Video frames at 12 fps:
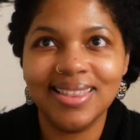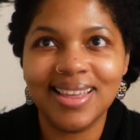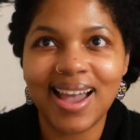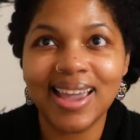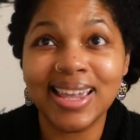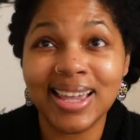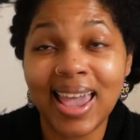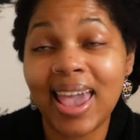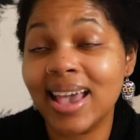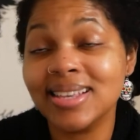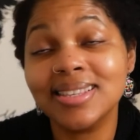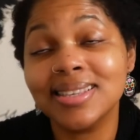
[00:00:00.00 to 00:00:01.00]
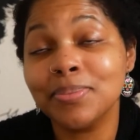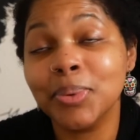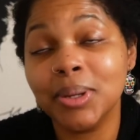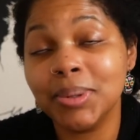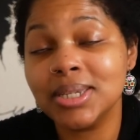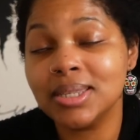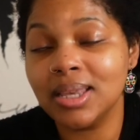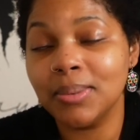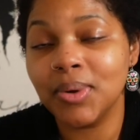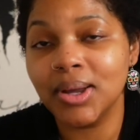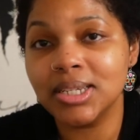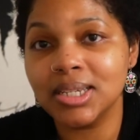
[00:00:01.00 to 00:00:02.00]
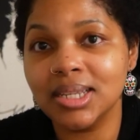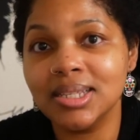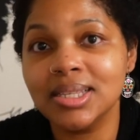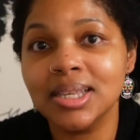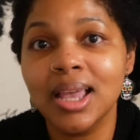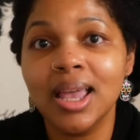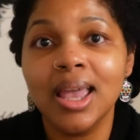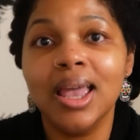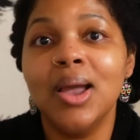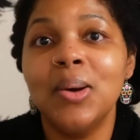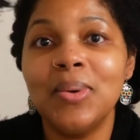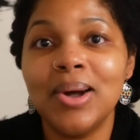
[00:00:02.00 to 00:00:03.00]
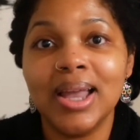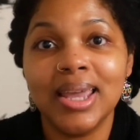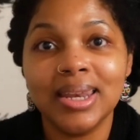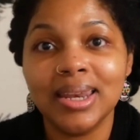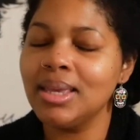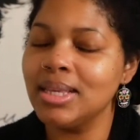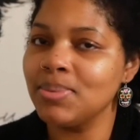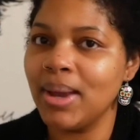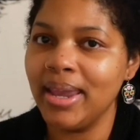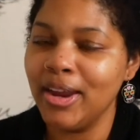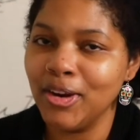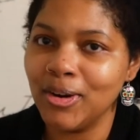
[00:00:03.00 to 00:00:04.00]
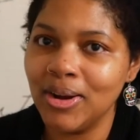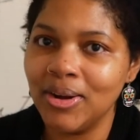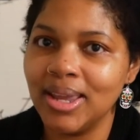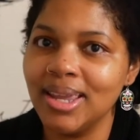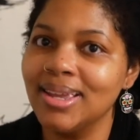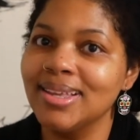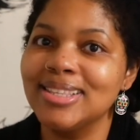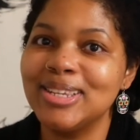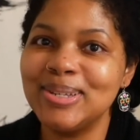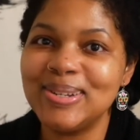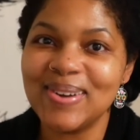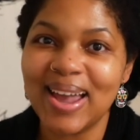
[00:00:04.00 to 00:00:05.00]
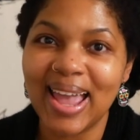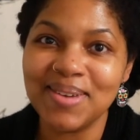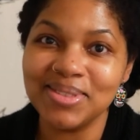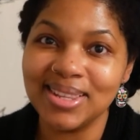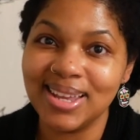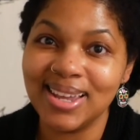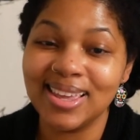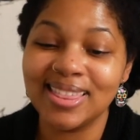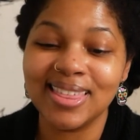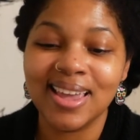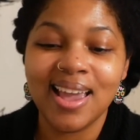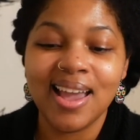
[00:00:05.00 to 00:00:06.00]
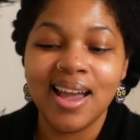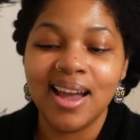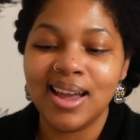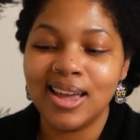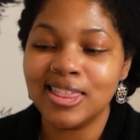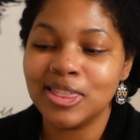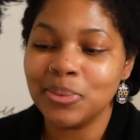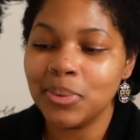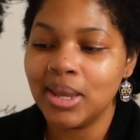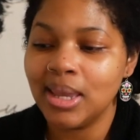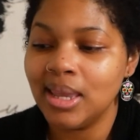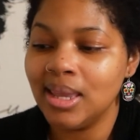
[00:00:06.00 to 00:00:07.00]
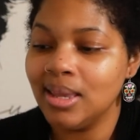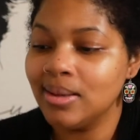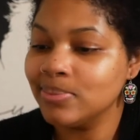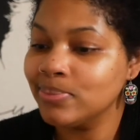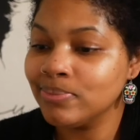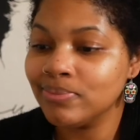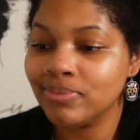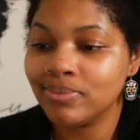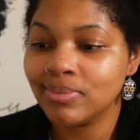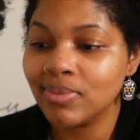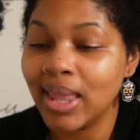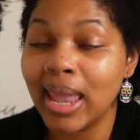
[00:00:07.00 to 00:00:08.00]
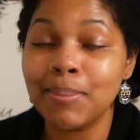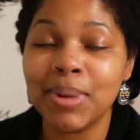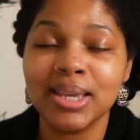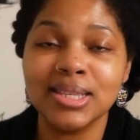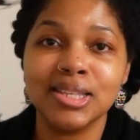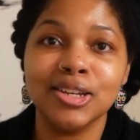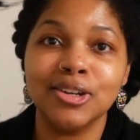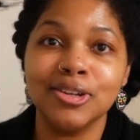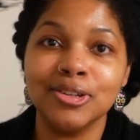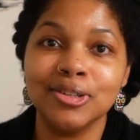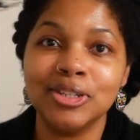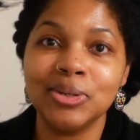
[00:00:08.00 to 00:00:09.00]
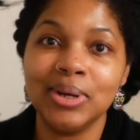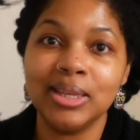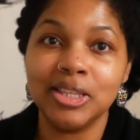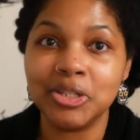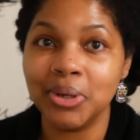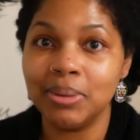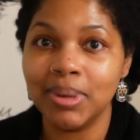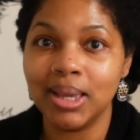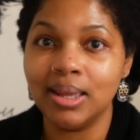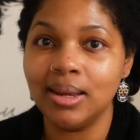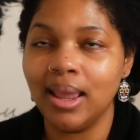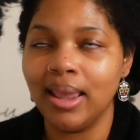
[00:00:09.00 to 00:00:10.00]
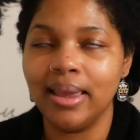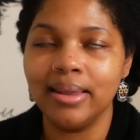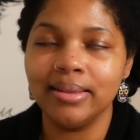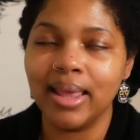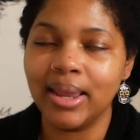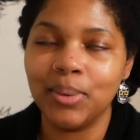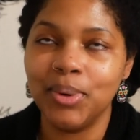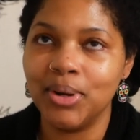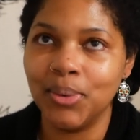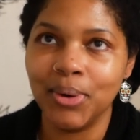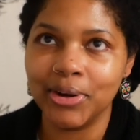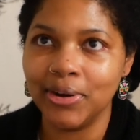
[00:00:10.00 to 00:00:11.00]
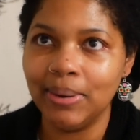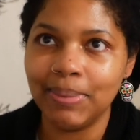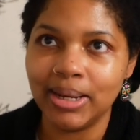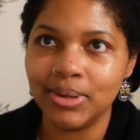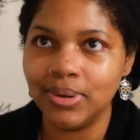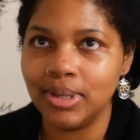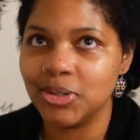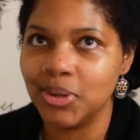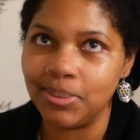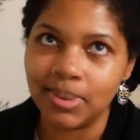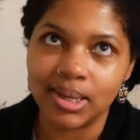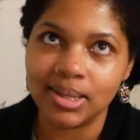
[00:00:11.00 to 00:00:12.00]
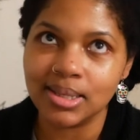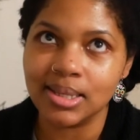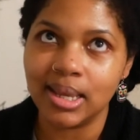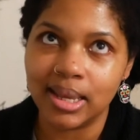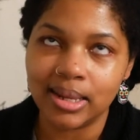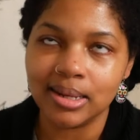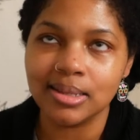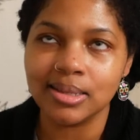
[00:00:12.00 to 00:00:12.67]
I get asked pretty much the same questions. One, is my hair growing? Two, do I have length? Three, am I still doing the treatment? And like, what order am I doing the treatments in?